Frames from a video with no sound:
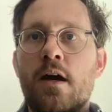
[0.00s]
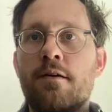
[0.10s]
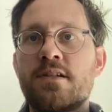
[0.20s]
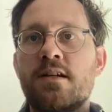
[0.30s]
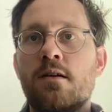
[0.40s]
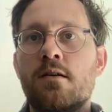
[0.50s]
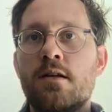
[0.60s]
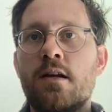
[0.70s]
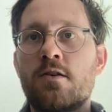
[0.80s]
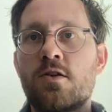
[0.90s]
I've seen
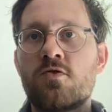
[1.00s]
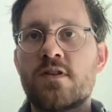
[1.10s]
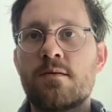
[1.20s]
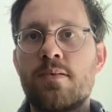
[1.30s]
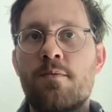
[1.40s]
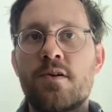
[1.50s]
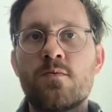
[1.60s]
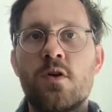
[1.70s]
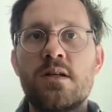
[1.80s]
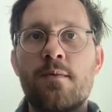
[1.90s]
an interesting paper, a
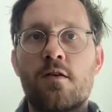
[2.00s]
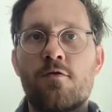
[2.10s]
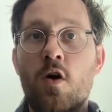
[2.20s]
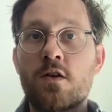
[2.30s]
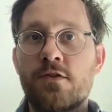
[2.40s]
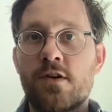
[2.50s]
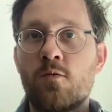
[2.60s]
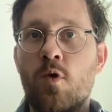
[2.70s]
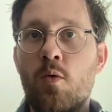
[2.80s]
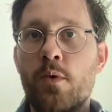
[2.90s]
small team out of Oxford and
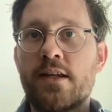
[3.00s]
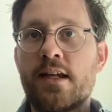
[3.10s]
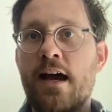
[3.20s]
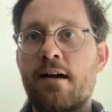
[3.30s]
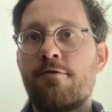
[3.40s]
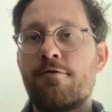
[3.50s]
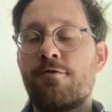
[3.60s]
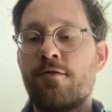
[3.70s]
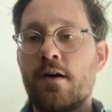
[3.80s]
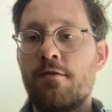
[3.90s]
Warwick that have,
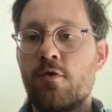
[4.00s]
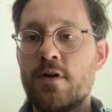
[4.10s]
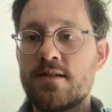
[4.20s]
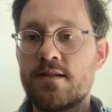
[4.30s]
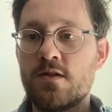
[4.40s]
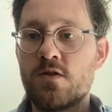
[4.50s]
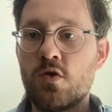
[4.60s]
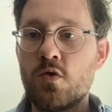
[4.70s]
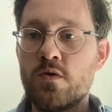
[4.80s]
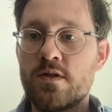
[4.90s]
for instance,
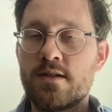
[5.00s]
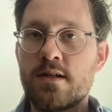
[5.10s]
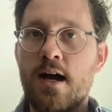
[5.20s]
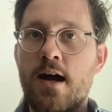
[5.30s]
used